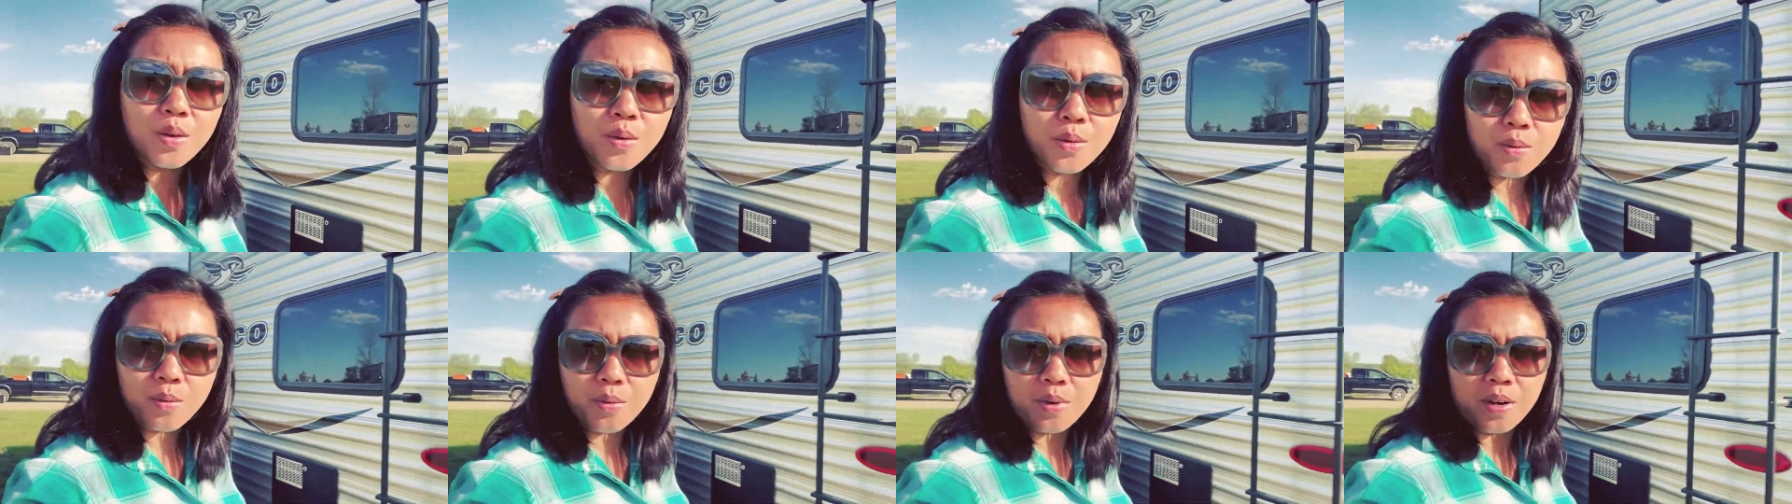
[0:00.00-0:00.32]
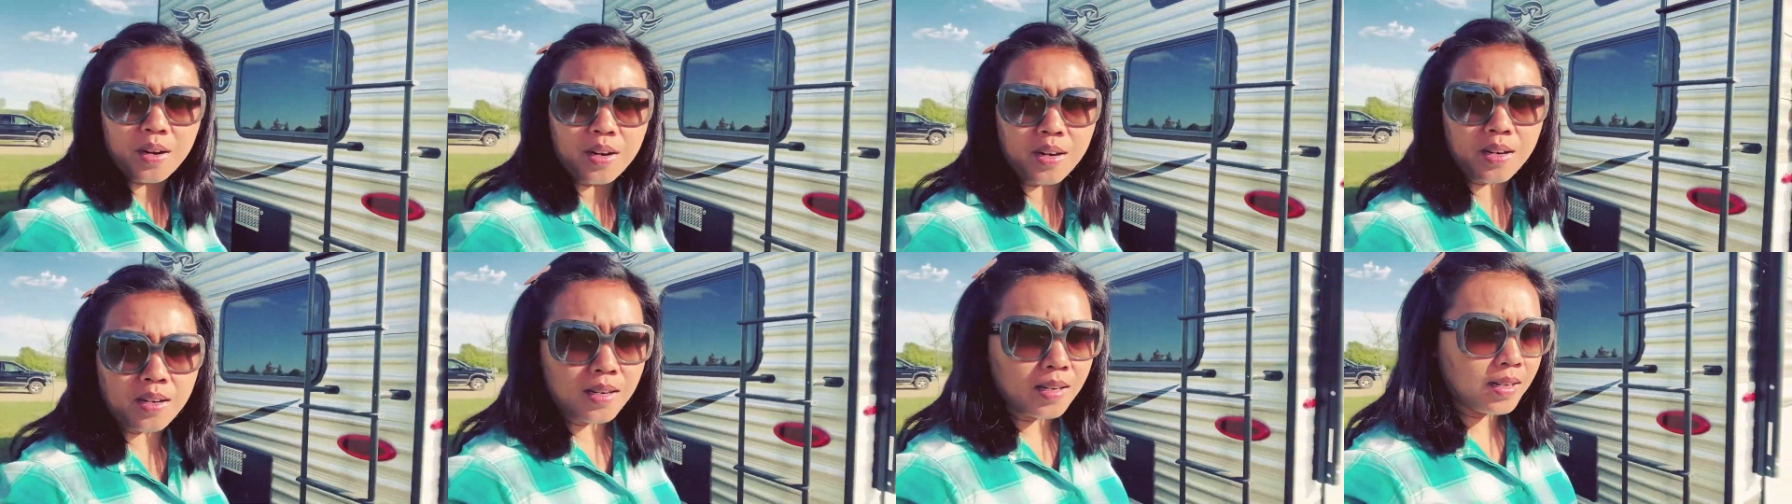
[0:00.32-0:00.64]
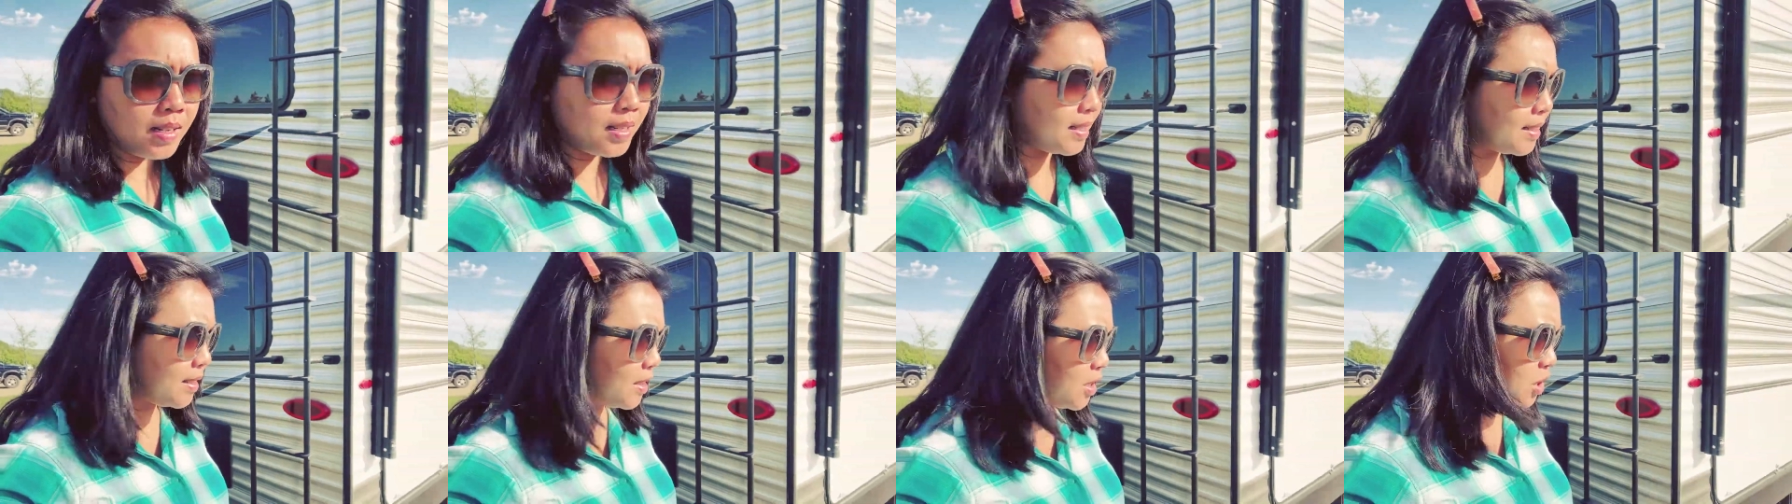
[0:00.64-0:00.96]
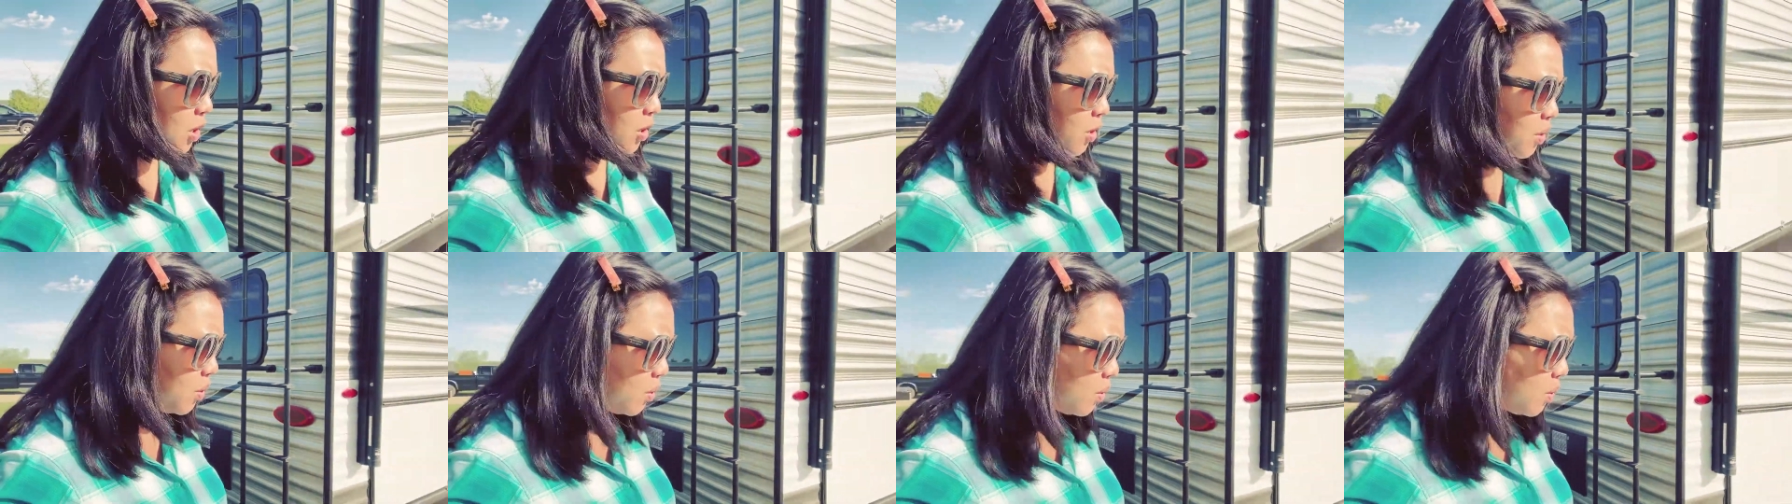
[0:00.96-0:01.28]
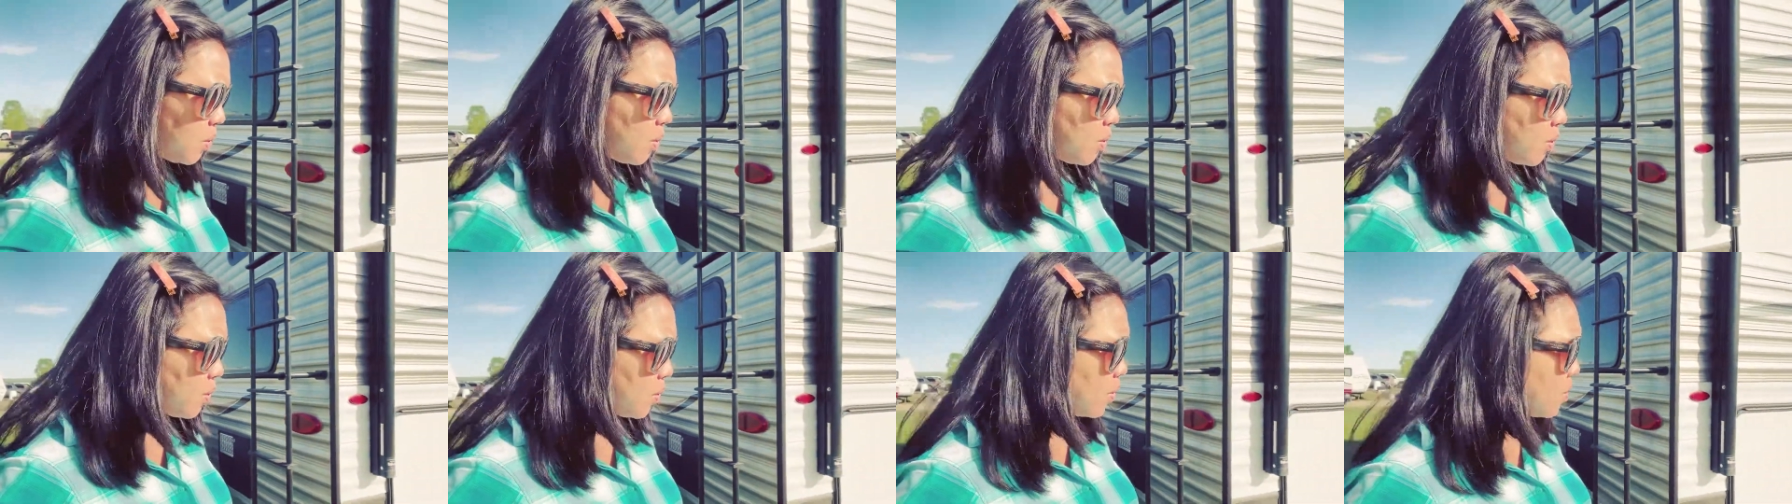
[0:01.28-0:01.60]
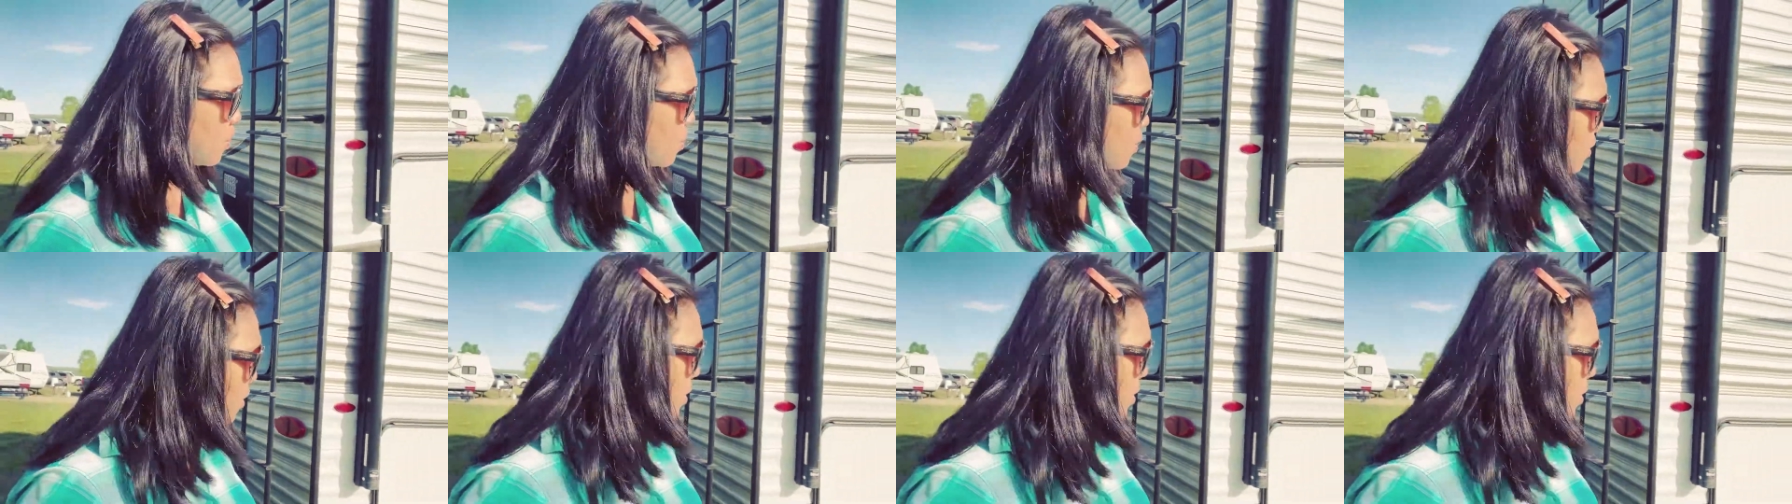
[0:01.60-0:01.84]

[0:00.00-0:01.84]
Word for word: ready to